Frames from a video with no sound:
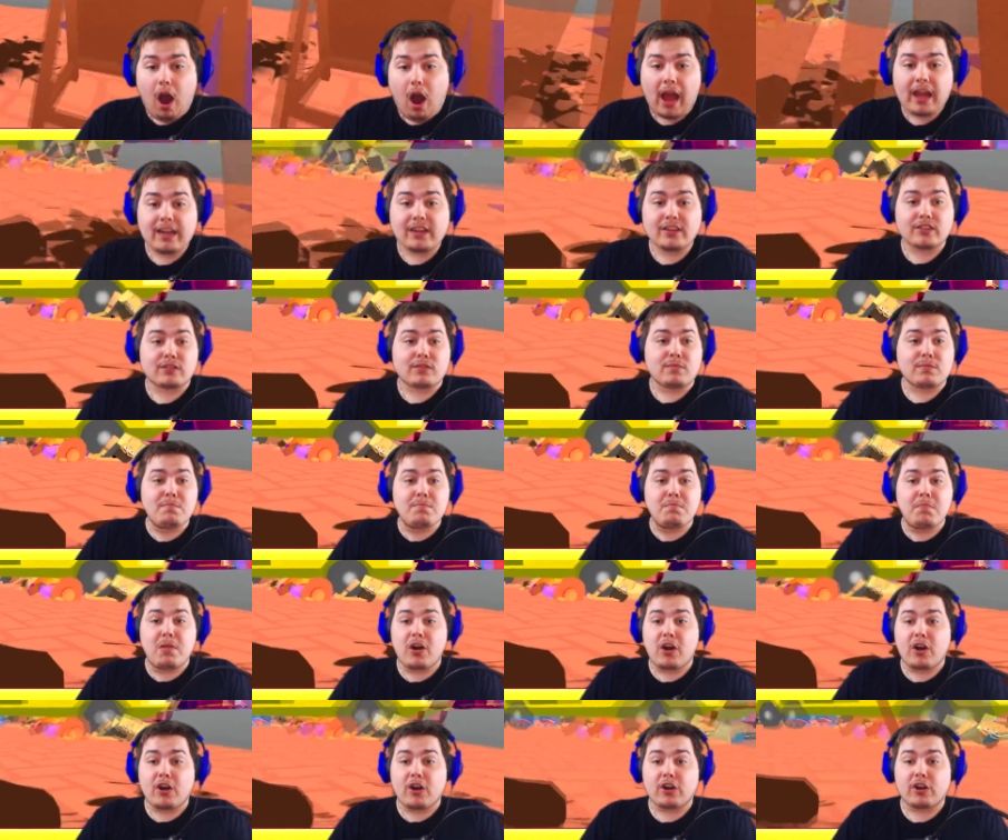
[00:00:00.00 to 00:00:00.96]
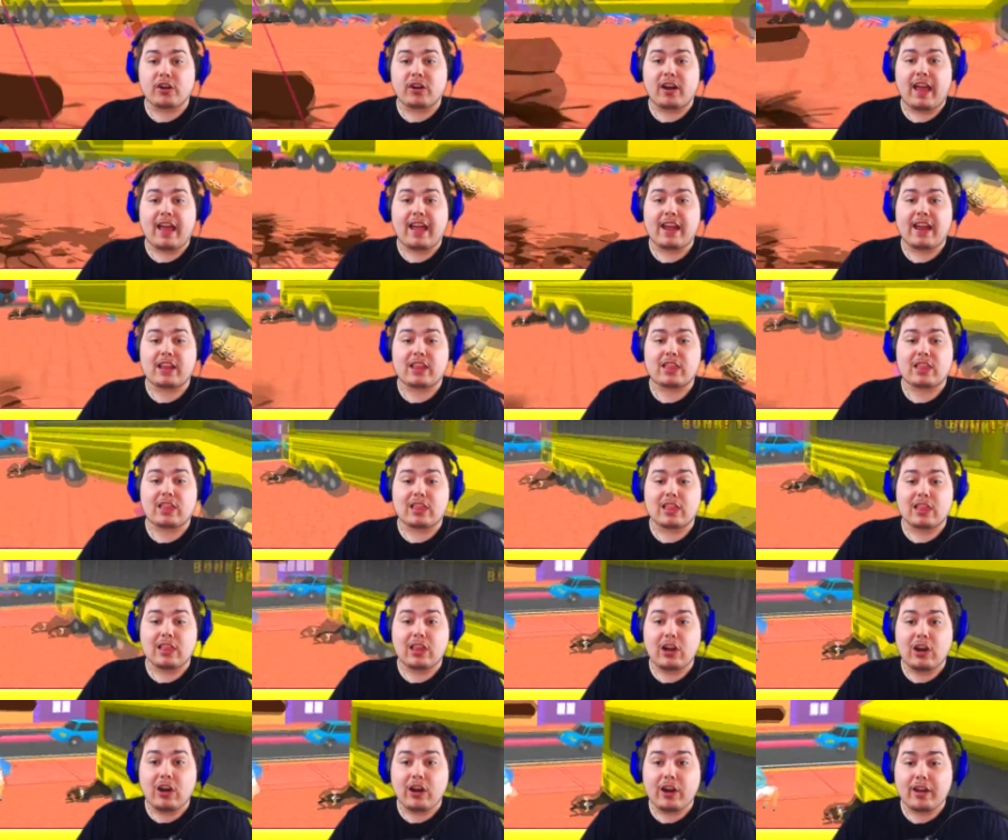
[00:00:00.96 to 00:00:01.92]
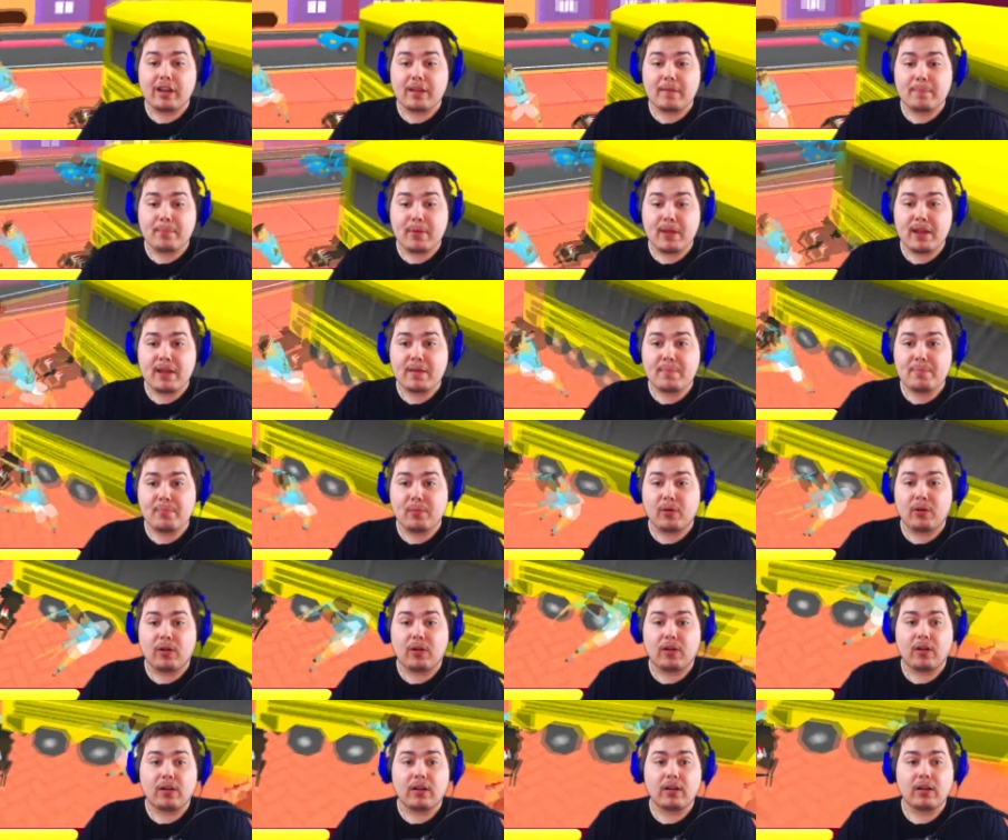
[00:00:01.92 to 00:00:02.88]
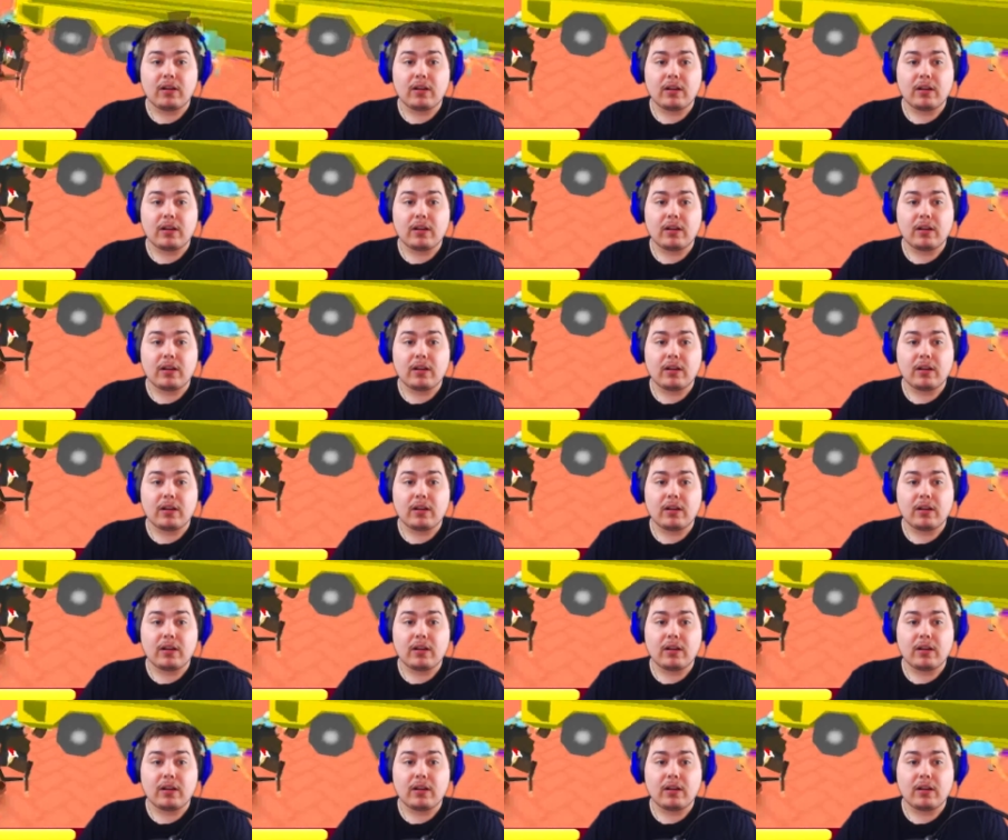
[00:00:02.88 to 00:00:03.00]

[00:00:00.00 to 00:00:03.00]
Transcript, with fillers: I just murdered like thirty people.